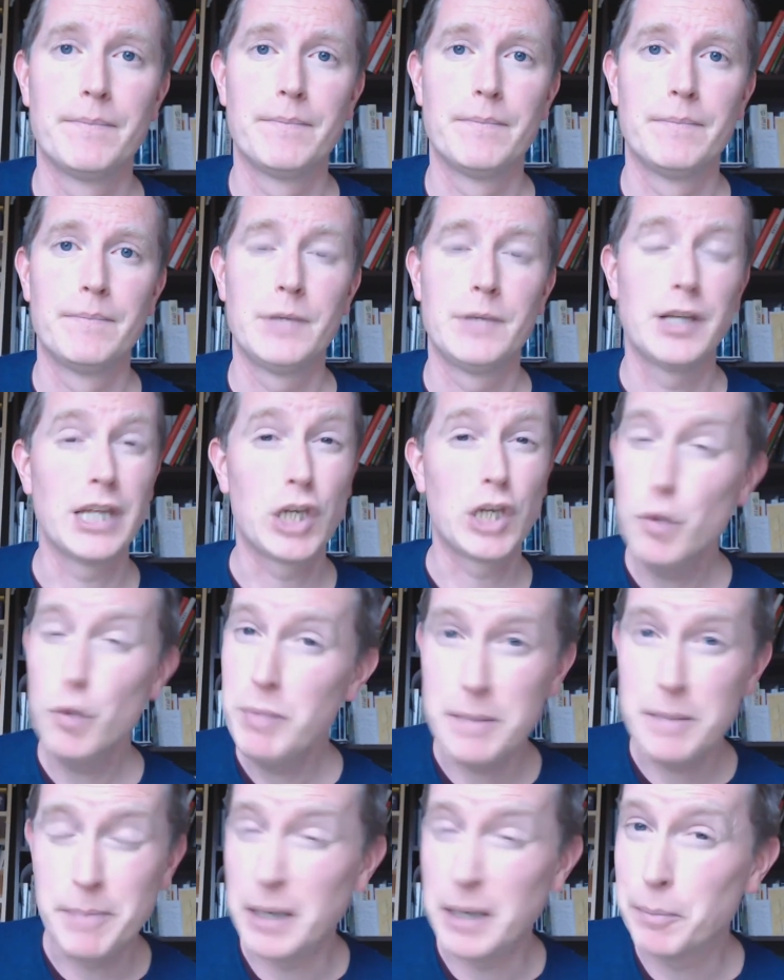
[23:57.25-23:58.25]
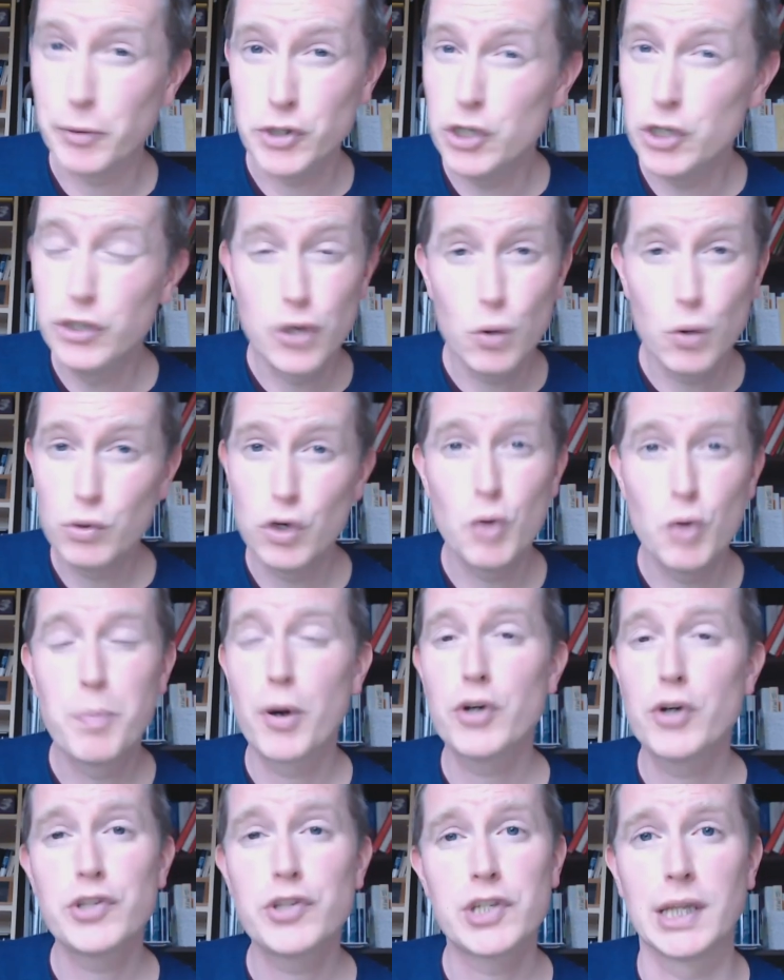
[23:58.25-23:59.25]
Now, there could be people you don't know
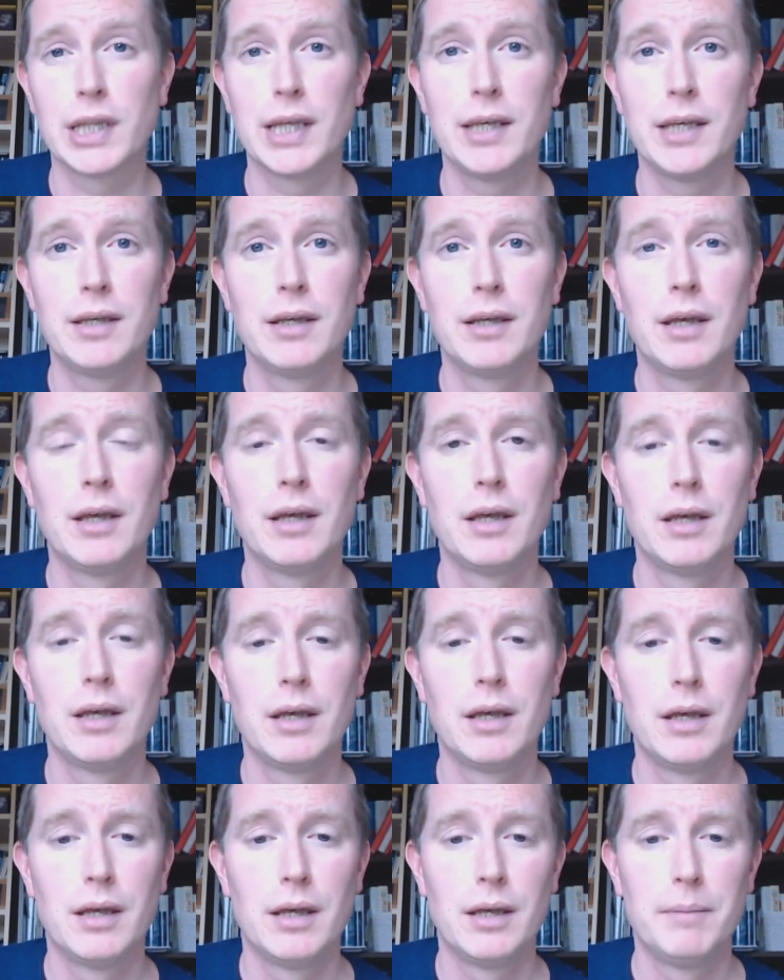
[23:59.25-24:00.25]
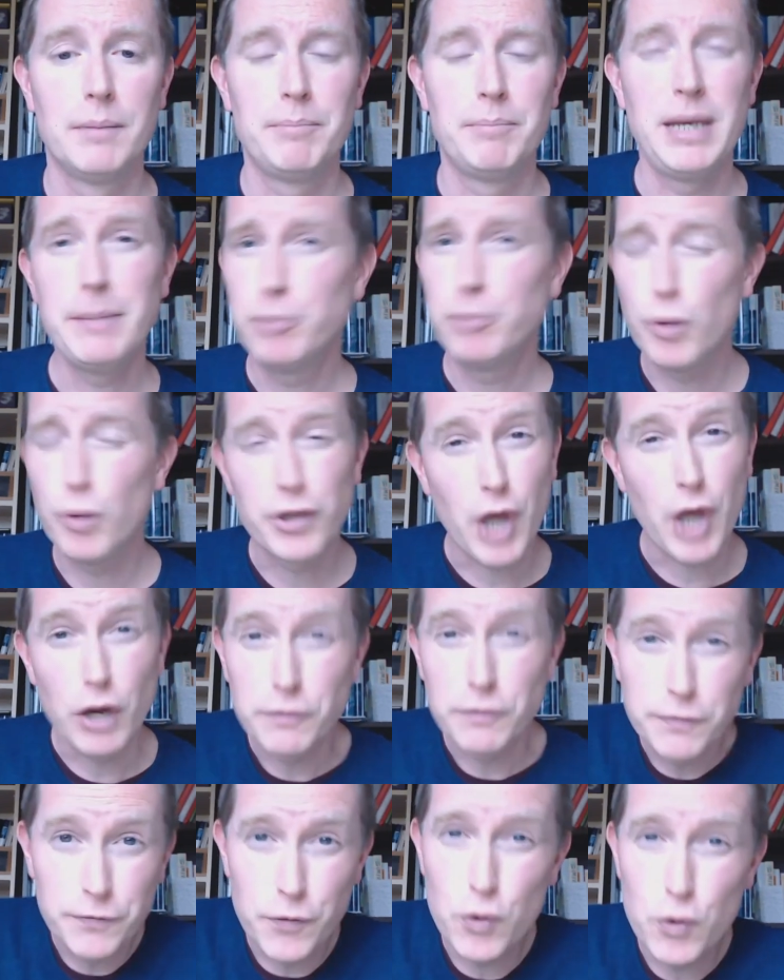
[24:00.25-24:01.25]
personally. People
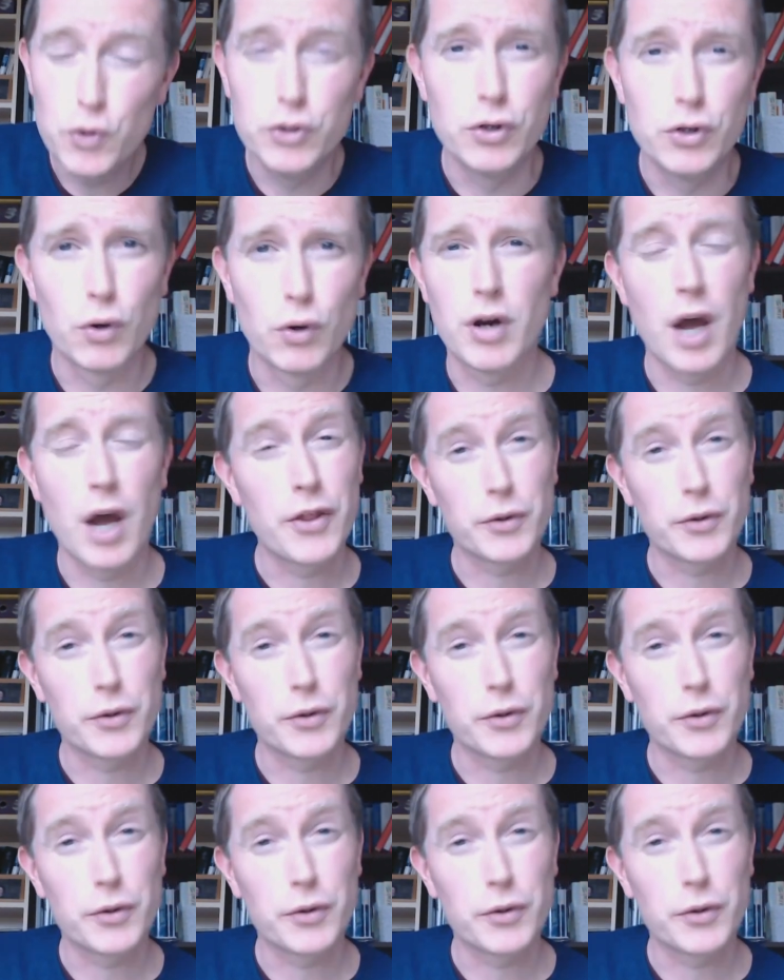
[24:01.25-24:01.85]
without food or other